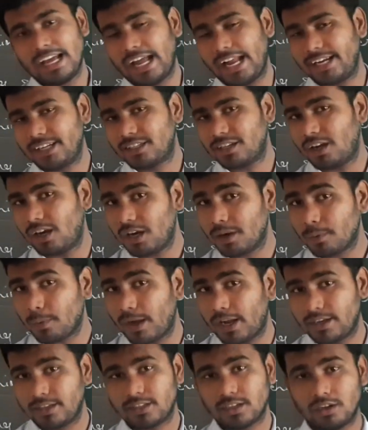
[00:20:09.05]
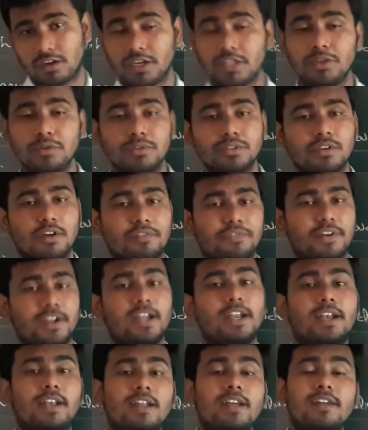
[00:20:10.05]
And third one, third use of
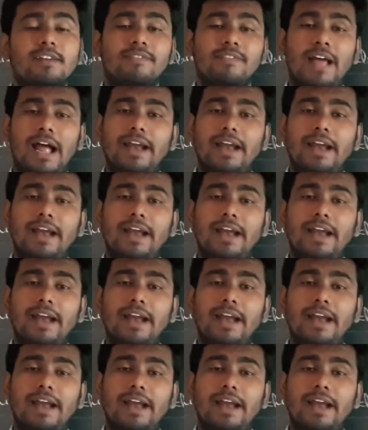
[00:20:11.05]
it,